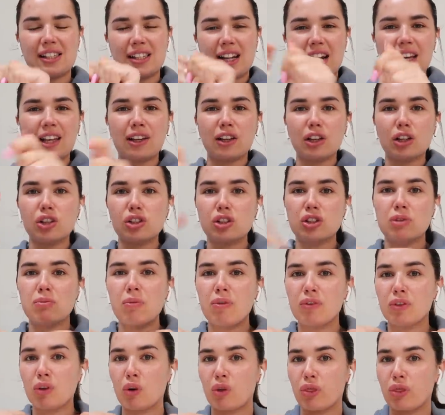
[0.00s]
So like some
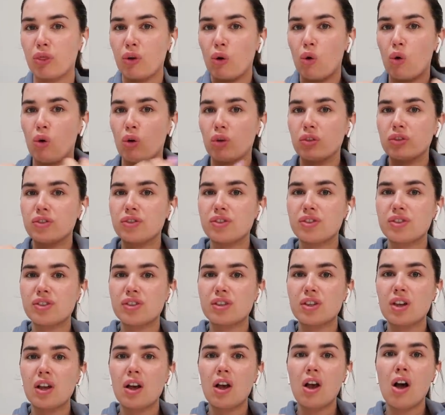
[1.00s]
of your
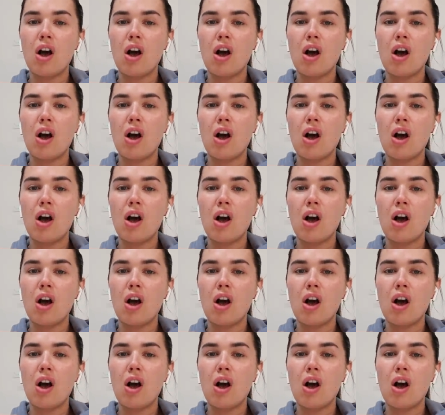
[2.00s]
thoughts